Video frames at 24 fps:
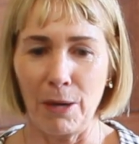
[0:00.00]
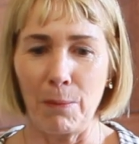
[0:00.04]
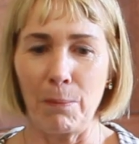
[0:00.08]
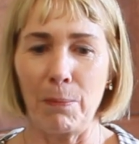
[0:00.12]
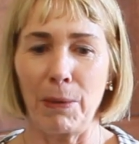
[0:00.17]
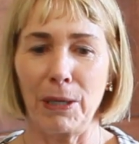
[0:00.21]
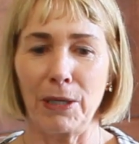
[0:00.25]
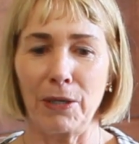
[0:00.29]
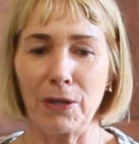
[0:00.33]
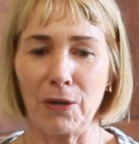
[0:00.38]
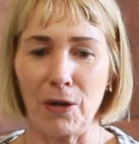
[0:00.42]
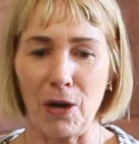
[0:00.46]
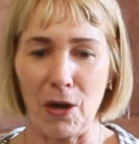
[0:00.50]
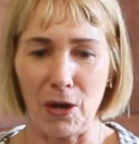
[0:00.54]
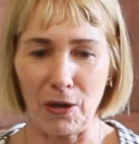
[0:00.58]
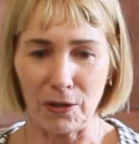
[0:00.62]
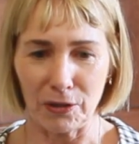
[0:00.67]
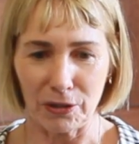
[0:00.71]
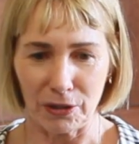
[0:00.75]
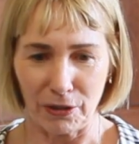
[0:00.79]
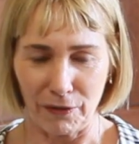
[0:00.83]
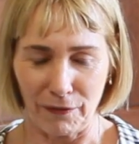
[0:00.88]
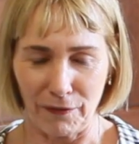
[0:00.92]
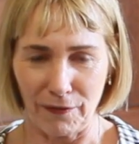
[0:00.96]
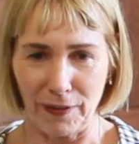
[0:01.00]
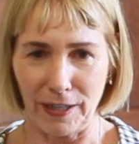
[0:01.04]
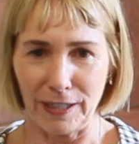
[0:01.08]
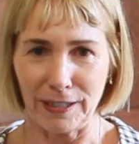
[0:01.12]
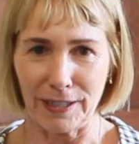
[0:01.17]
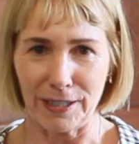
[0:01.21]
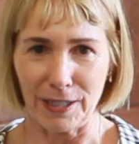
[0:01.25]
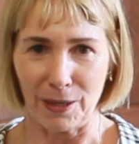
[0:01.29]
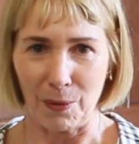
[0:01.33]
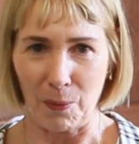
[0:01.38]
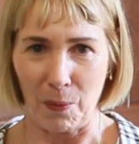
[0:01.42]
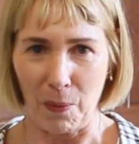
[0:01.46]
but you're also
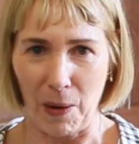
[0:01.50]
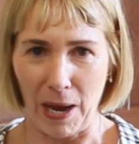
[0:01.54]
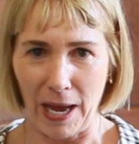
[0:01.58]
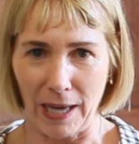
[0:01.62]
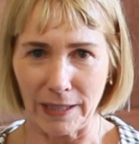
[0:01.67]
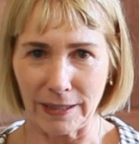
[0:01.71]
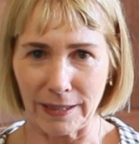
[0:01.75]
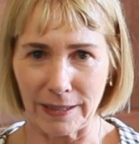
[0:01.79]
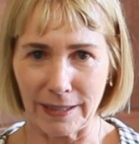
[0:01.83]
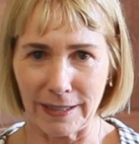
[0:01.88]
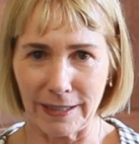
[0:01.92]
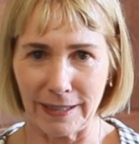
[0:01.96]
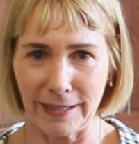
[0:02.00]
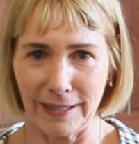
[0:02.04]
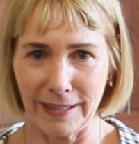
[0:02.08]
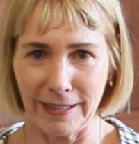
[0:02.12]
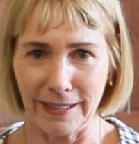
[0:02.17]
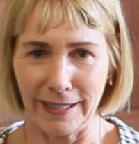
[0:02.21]
facing west.